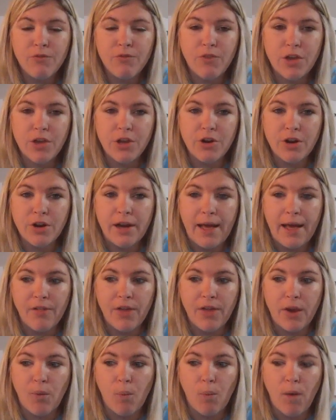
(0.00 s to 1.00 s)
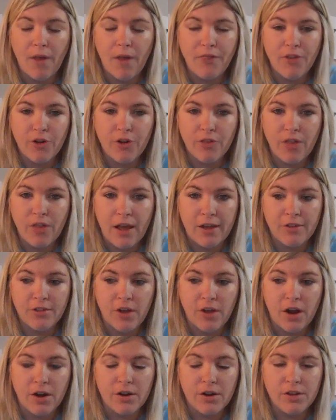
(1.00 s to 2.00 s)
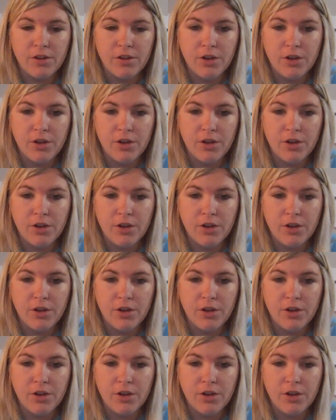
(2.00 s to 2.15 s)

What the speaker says: figuring out like what their likes are.